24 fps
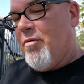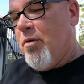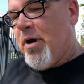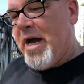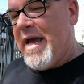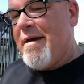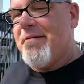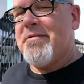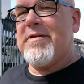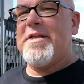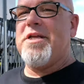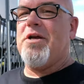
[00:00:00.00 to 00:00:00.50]

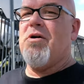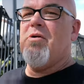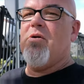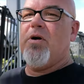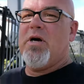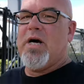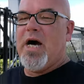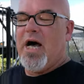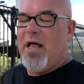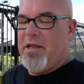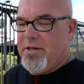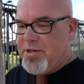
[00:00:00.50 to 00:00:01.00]
we'll give it the
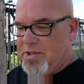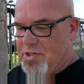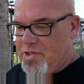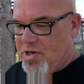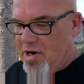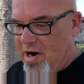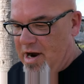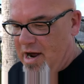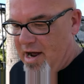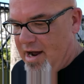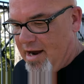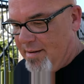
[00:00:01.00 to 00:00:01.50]
old college
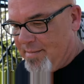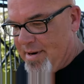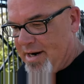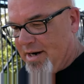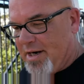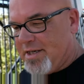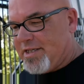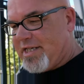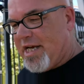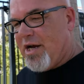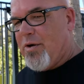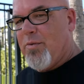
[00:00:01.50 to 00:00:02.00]
try. I'm
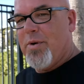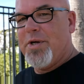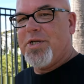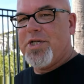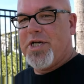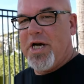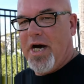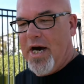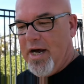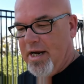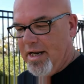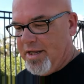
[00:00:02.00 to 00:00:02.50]
not going to say
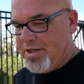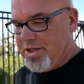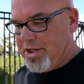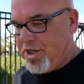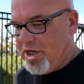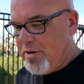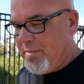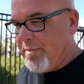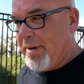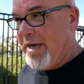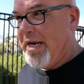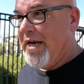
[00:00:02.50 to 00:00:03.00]
which college.
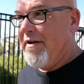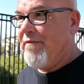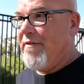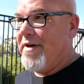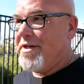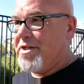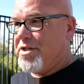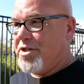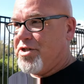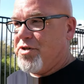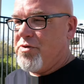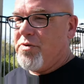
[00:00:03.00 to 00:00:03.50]
It could be a
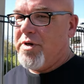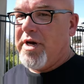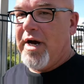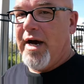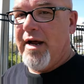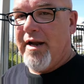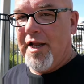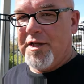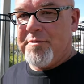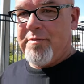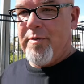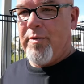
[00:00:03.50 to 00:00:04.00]
Division two
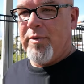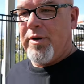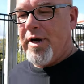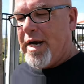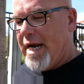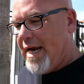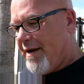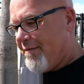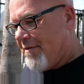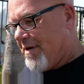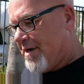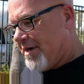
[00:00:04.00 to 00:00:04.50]
college, but we're
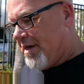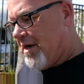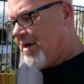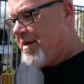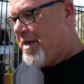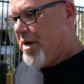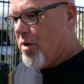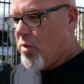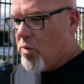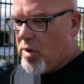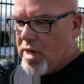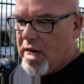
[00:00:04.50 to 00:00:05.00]
going to give it
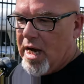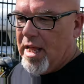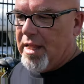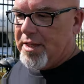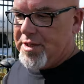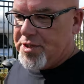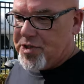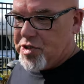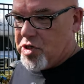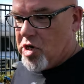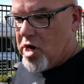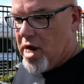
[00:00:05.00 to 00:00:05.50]
the old
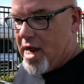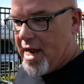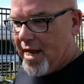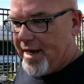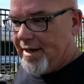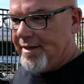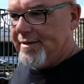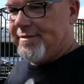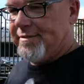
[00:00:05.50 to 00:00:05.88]
college try.